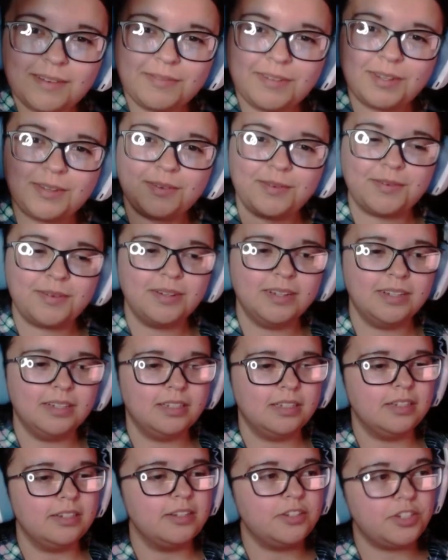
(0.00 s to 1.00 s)
of you!
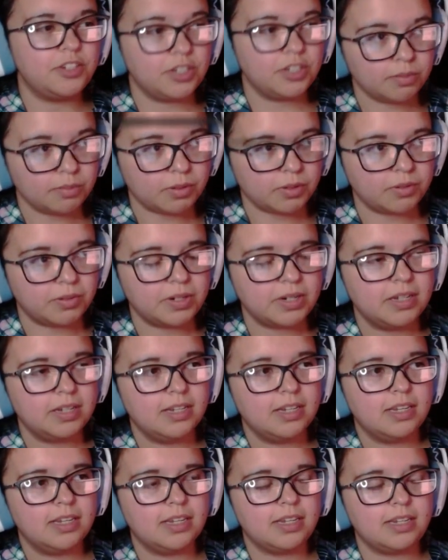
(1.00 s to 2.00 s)
Shield Mode
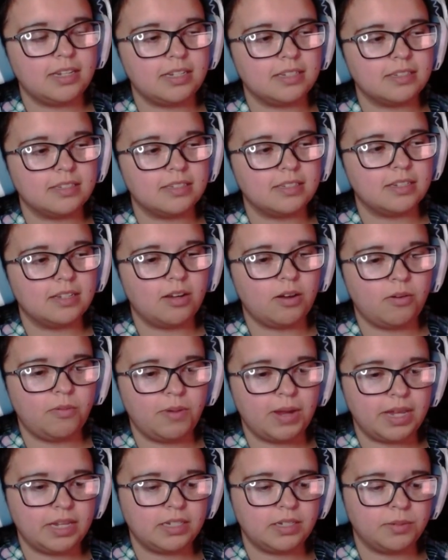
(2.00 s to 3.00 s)
is a
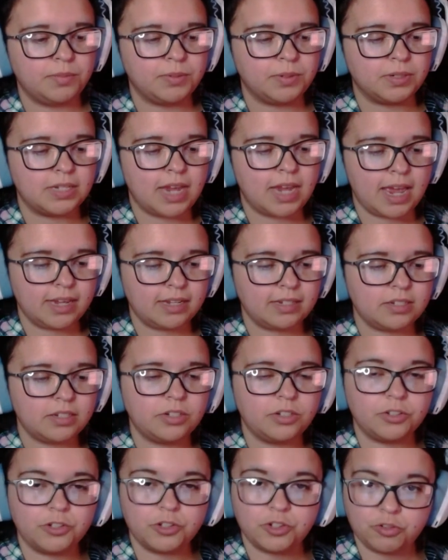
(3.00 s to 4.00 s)
way to protect
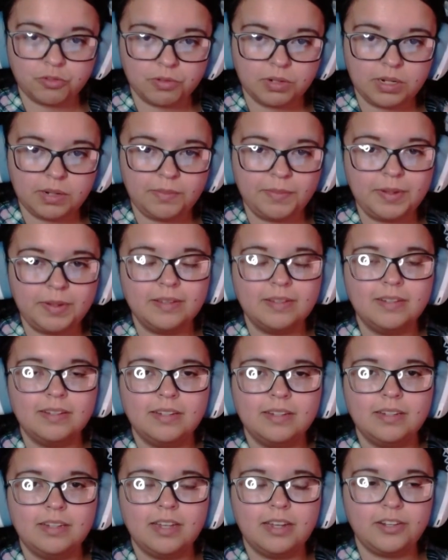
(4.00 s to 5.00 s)
your stream
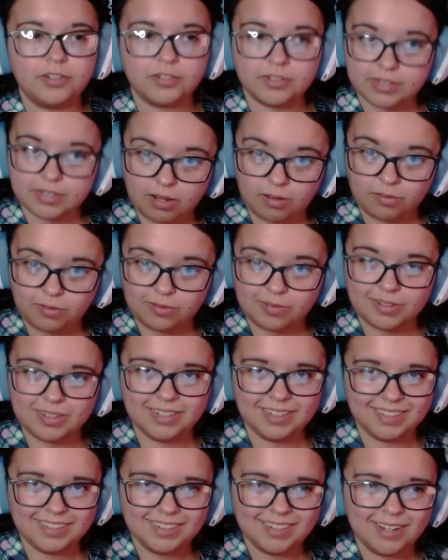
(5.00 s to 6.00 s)
and yourself
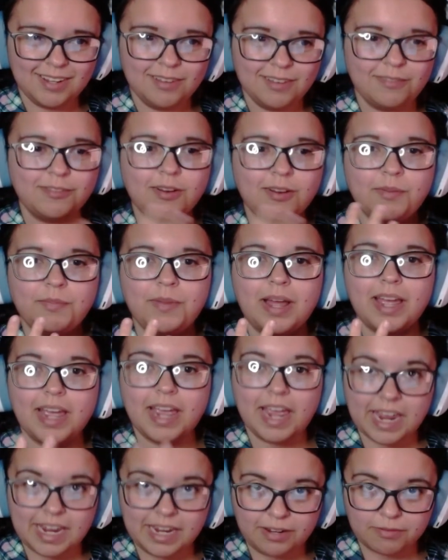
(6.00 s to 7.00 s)
from
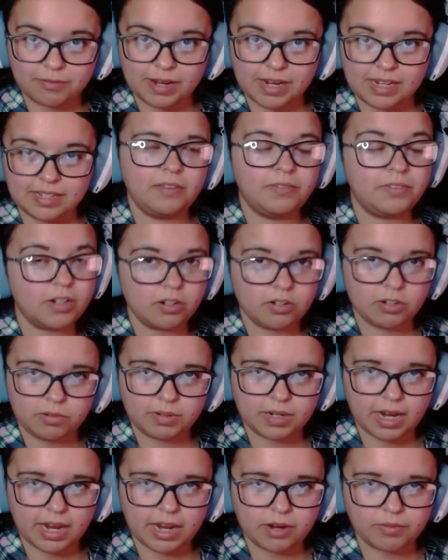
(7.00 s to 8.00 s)
hate raid. If you don't know
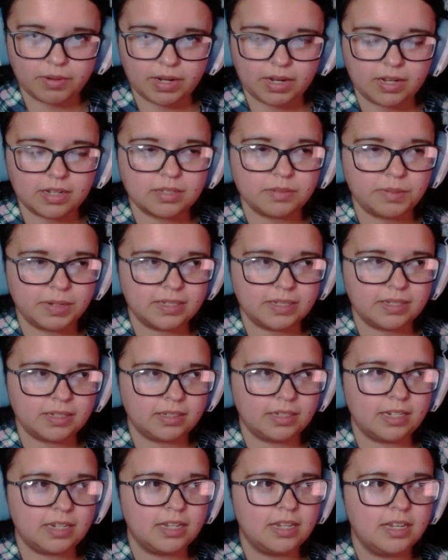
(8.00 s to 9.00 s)
what a hate raid is,
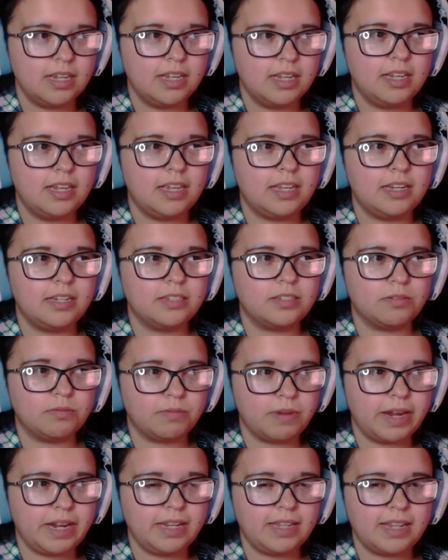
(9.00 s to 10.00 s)
basically it is a
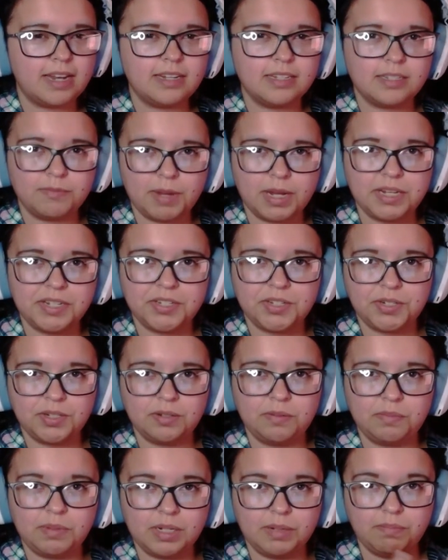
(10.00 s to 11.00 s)
raid that is meant
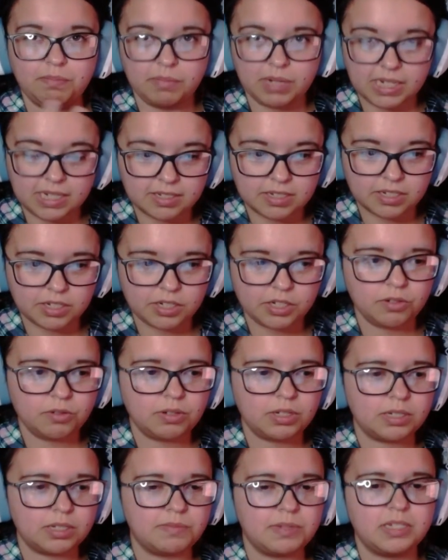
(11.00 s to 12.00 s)
to be mean to you,
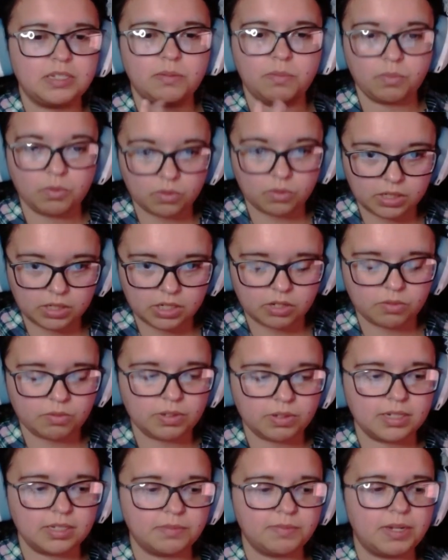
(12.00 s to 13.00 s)
it is meant to bully you,
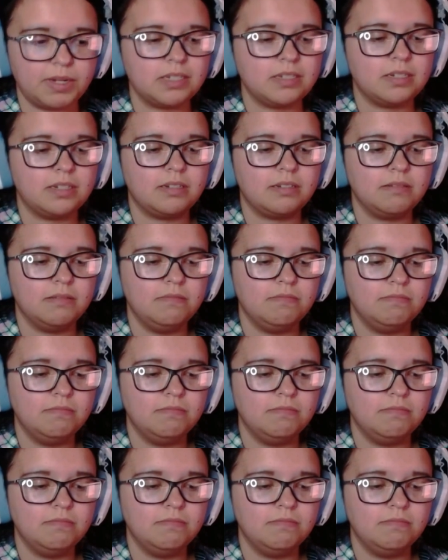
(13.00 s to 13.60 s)
it is meant to